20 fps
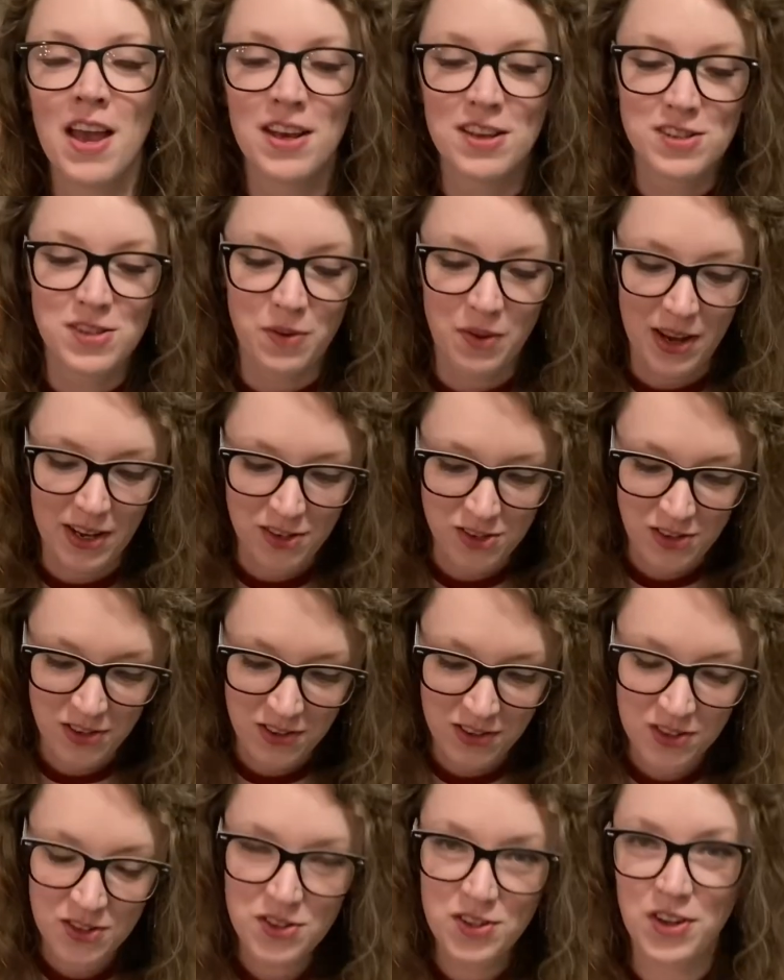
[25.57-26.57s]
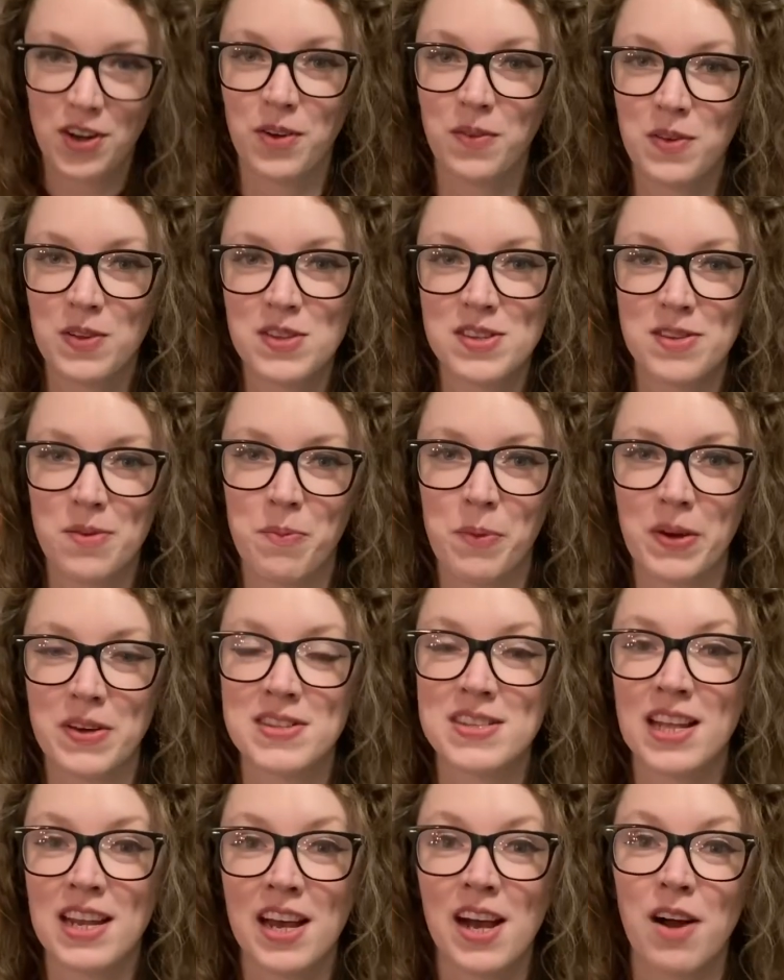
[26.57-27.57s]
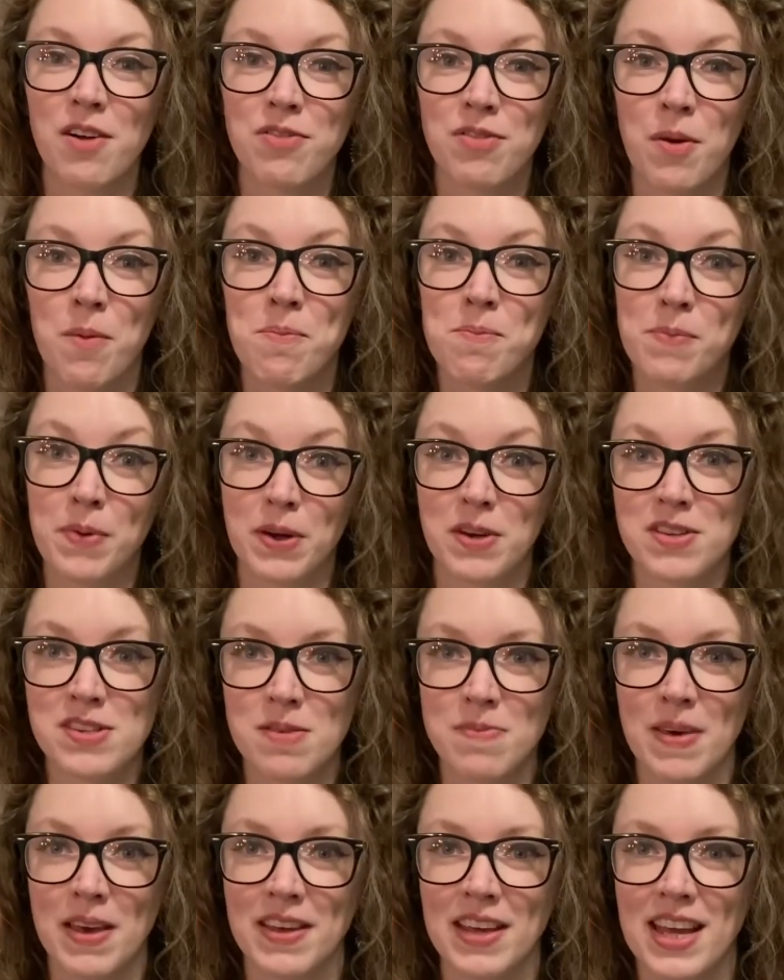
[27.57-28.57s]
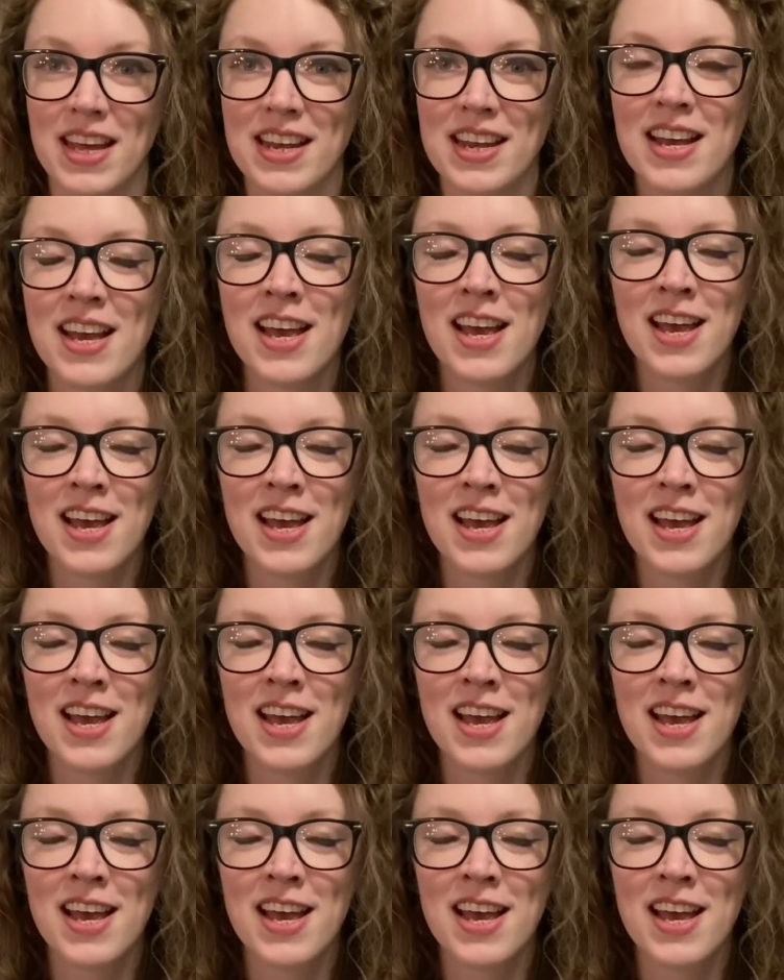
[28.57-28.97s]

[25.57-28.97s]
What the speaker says: So we're actually going to start with some books that I got from Books A Million.